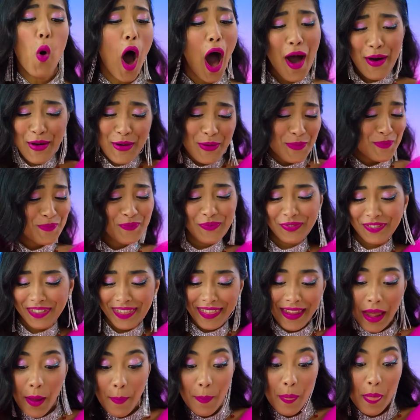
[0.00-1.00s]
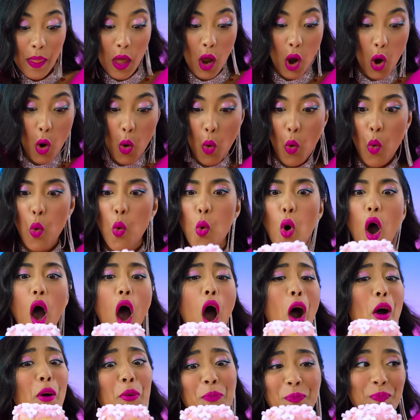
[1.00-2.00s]
donuts? You are
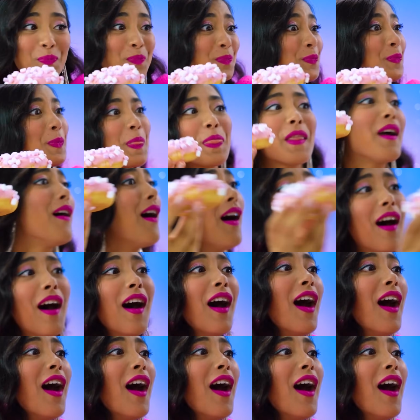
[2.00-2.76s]
so lucky!